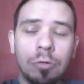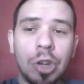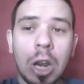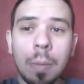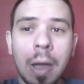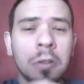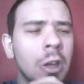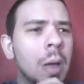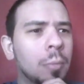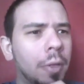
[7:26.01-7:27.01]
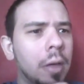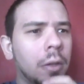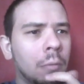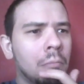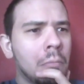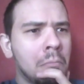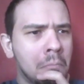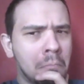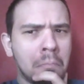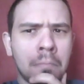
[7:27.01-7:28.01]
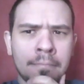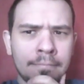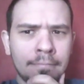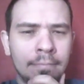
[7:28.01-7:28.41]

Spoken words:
shadow banned, but they think, I'm